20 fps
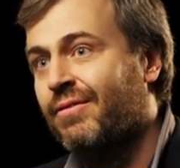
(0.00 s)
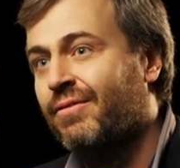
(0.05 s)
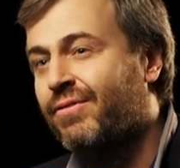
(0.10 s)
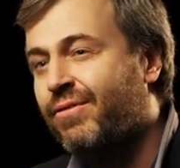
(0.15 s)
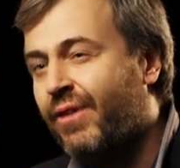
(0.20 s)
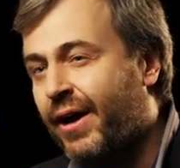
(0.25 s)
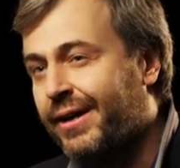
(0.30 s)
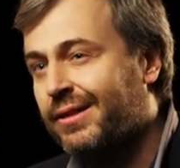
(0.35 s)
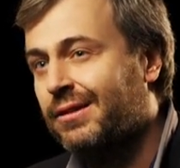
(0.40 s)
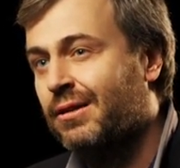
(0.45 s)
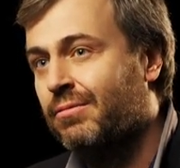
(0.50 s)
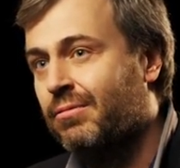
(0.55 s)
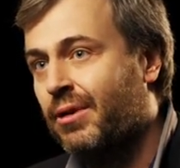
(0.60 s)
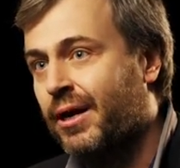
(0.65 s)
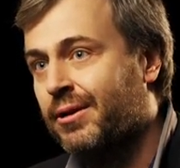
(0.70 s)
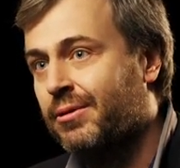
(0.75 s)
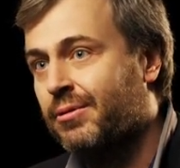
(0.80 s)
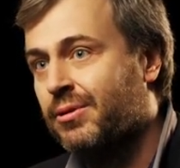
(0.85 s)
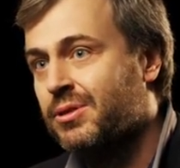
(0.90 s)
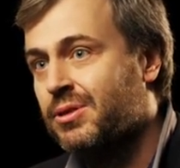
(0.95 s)
fight the
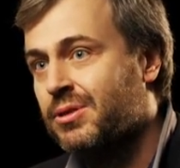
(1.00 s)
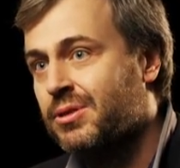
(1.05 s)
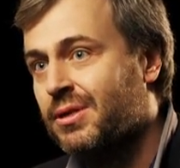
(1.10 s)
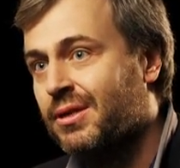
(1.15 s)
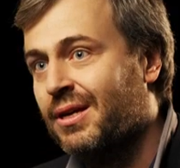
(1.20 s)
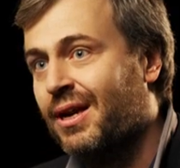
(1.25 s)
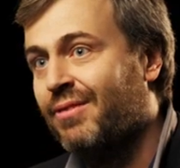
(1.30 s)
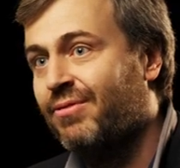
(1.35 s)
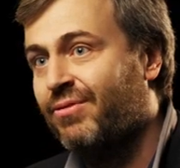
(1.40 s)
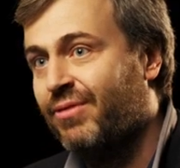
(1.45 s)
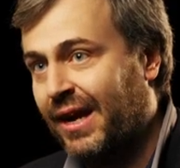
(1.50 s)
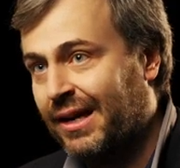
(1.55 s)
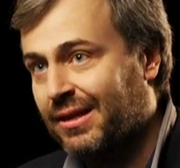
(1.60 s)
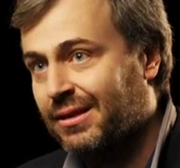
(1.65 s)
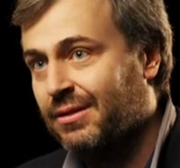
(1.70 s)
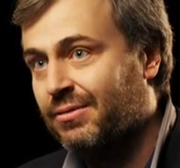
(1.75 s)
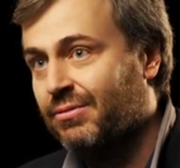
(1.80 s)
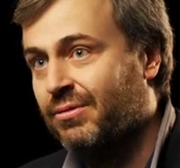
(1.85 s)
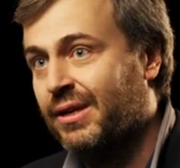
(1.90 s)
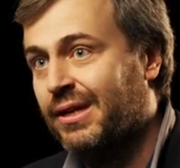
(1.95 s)
virus
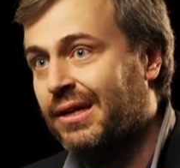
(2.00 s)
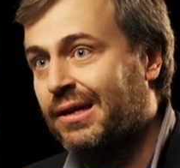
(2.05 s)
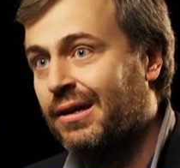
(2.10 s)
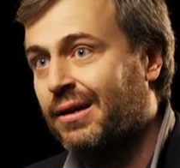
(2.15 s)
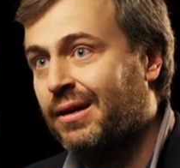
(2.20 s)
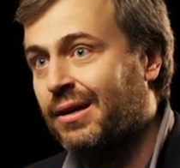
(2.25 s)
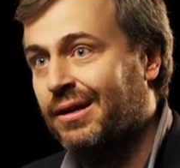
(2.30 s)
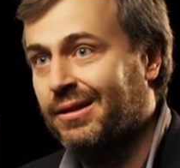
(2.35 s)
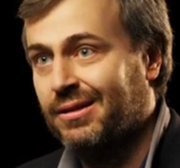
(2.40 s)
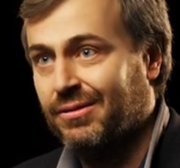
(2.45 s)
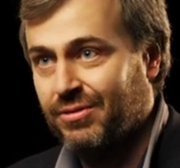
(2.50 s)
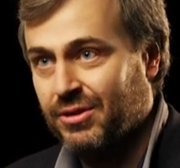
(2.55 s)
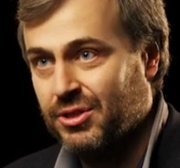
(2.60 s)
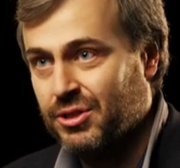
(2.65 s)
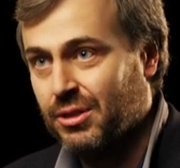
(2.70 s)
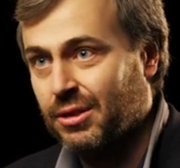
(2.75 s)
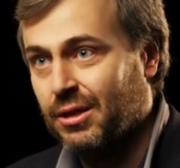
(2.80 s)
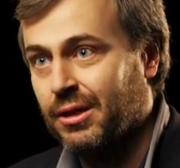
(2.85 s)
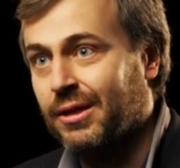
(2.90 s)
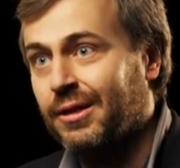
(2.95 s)
effectively and
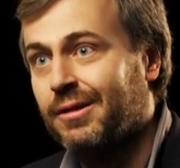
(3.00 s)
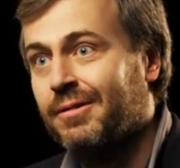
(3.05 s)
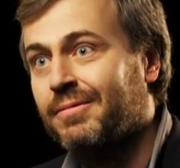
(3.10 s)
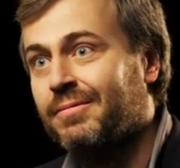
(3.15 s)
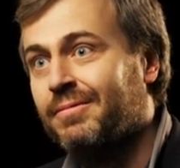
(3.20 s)
efficiently.